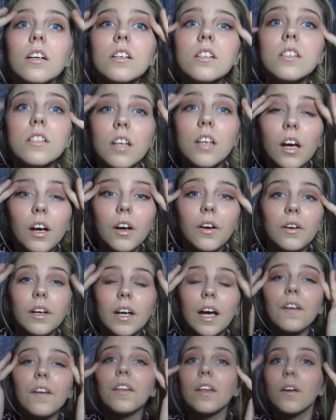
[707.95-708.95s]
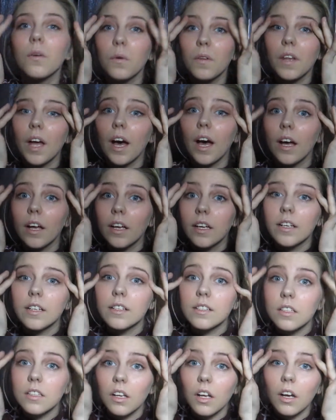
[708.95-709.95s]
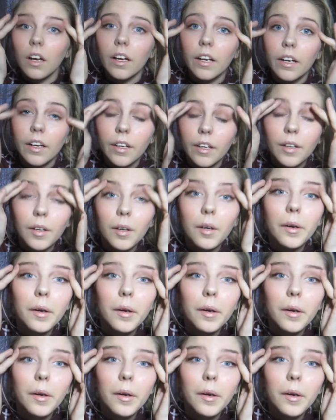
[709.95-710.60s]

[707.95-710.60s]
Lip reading: So now that all that is like